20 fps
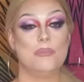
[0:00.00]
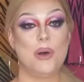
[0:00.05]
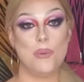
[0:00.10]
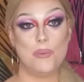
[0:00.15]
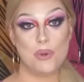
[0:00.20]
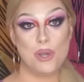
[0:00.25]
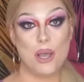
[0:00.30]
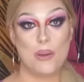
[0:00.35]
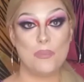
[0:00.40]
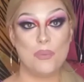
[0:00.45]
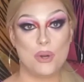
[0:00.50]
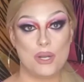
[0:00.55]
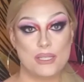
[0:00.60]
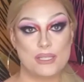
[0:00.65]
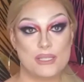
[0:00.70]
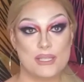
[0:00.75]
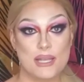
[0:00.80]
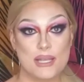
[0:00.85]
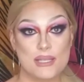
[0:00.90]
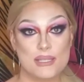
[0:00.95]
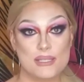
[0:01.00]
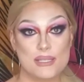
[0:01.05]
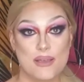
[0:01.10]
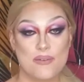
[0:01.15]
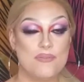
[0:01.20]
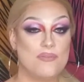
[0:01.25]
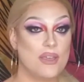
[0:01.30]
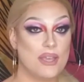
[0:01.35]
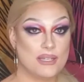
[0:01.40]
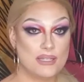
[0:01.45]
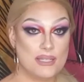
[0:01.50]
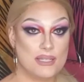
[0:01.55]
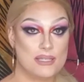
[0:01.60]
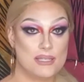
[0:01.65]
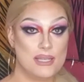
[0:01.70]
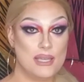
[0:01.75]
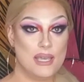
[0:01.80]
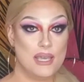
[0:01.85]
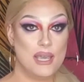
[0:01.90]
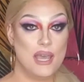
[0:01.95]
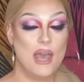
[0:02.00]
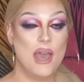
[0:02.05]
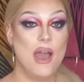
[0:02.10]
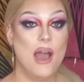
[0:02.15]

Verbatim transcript: Bubblegum Princess Fantasy.